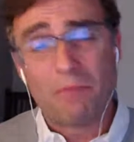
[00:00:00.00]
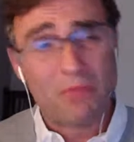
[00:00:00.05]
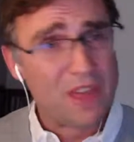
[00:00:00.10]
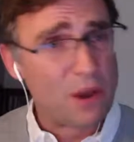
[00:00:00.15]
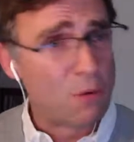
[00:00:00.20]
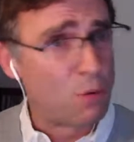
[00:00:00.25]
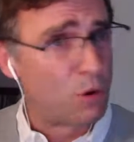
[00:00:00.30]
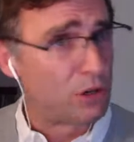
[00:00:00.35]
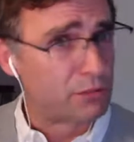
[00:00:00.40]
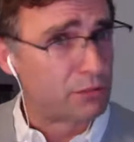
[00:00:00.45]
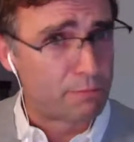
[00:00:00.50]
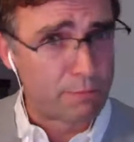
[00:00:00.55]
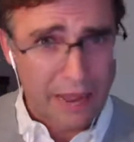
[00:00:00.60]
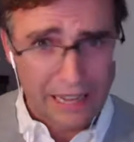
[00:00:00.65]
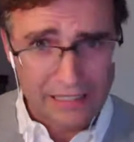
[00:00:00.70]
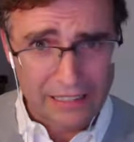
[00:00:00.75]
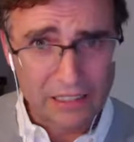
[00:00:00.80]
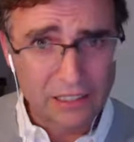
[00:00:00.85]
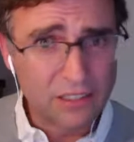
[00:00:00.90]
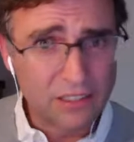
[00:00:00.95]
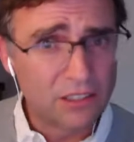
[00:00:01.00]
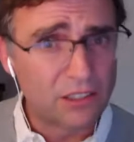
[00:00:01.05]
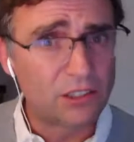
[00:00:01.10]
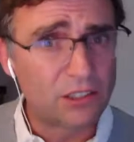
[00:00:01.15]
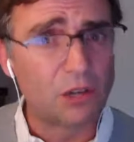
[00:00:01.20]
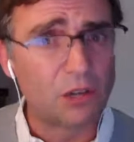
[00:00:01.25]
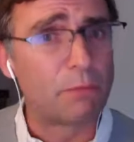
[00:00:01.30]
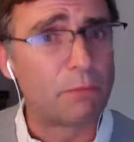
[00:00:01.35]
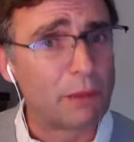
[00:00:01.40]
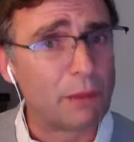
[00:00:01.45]
There was patents,
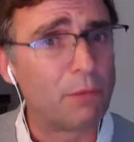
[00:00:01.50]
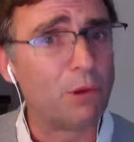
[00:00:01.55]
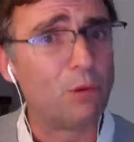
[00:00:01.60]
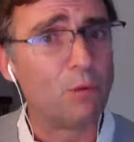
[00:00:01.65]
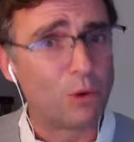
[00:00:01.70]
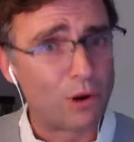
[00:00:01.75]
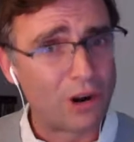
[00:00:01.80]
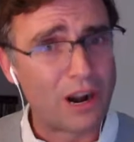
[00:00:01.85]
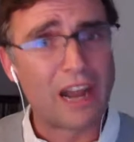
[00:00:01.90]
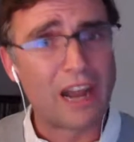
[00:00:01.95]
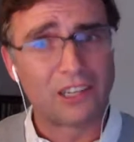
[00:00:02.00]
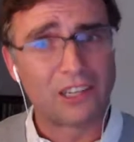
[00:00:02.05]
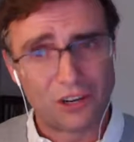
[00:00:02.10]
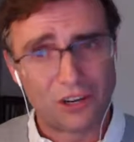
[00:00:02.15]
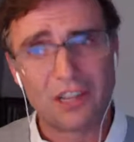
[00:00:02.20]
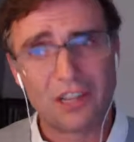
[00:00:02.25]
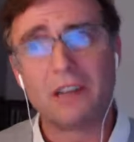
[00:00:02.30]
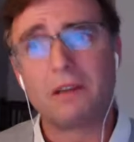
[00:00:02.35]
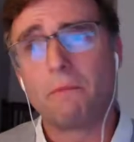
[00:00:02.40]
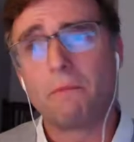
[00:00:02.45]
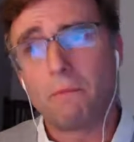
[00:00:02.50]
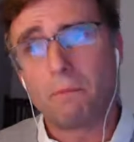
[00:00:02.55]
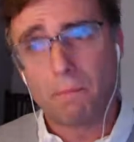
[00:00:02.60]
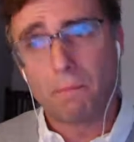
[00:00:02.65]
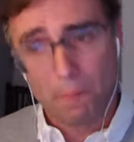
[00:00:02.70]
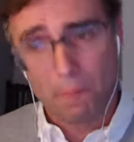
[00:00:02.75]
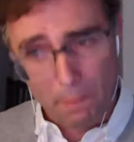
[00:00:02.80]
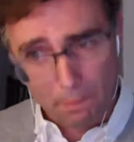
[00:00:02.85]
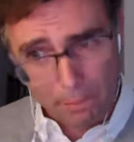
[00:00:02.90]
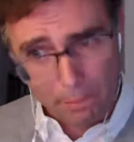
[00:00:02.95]
so people were actually
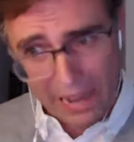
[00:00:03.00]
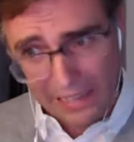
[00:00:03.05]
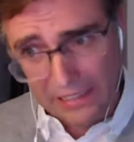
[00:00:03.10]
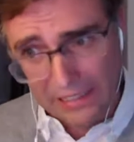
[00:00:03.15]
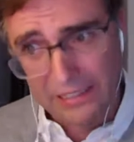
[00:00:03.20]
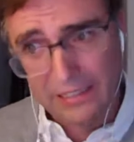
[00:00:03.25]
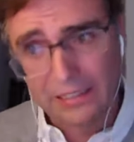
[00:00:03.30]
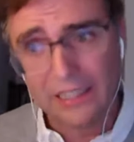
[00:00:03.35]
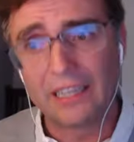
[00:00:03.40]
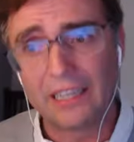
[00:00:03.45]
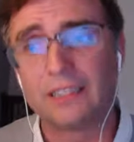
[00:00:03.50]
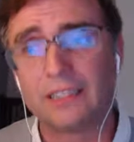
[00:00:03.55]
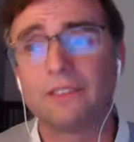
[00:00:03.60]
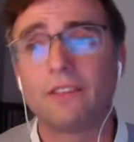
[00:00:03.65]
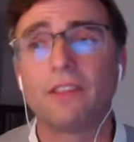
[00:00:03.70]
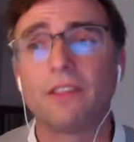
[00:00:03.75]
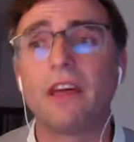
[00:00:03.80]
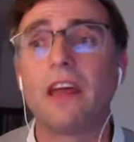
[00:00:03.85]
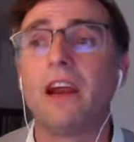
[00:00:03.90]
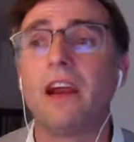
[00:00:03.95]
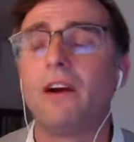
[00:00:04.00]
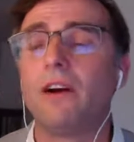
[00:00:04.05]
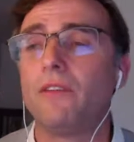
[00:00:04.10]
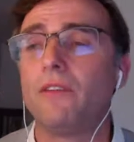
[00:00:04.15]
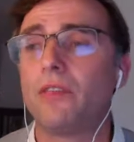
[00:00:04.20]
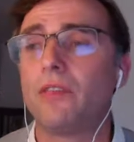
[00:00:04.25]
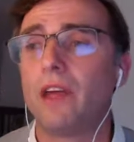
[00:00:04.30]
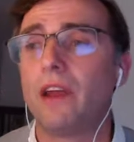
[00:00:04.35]
patenting their